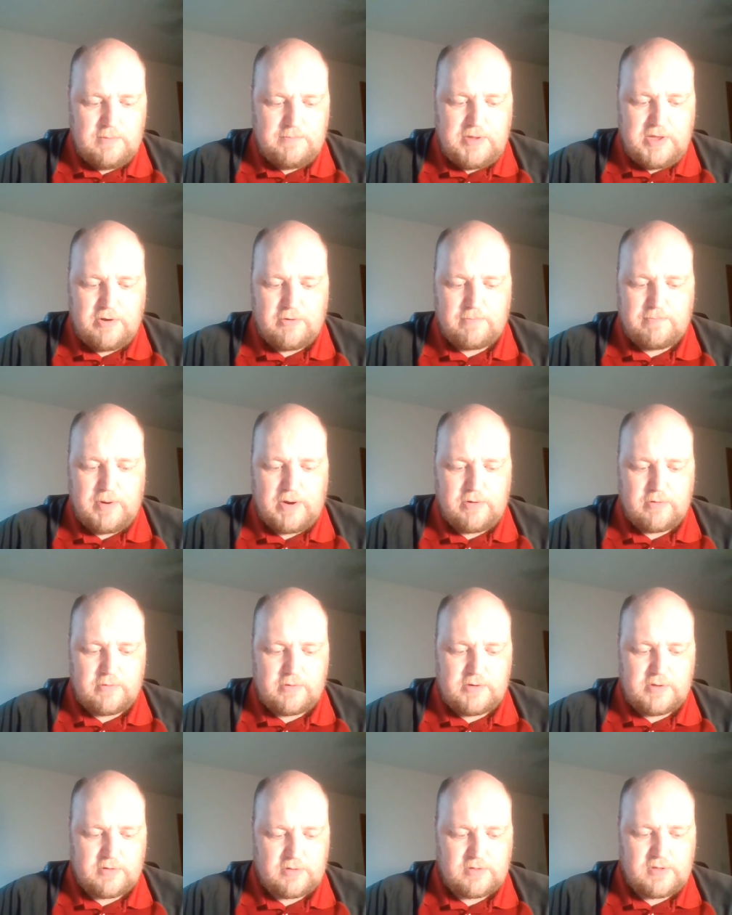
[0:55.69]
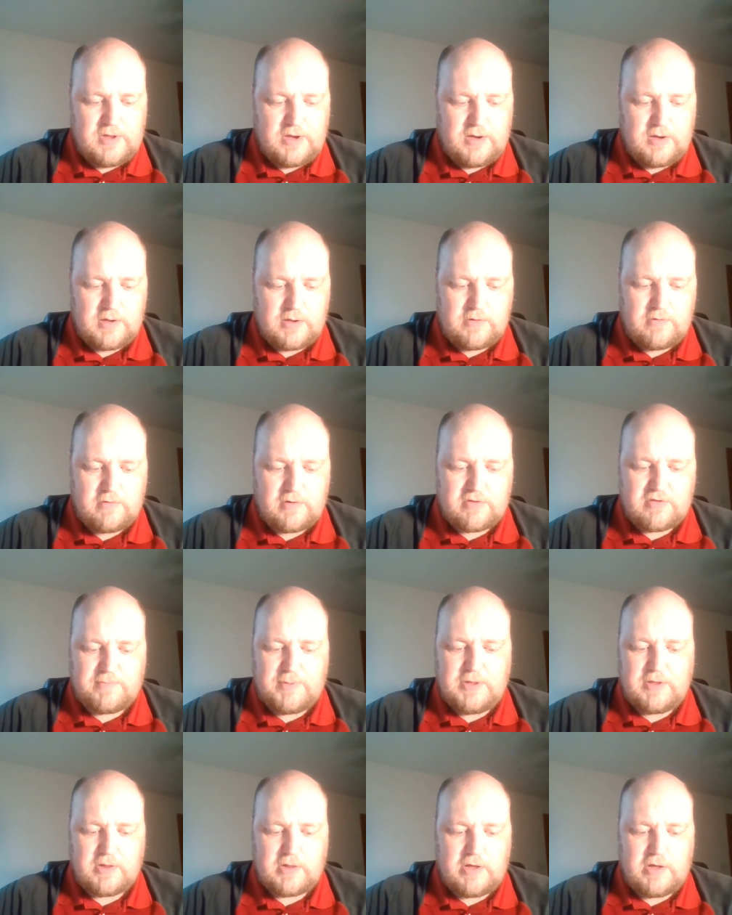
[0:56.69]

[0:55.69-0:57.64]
Peter Barton as Doug, Crispin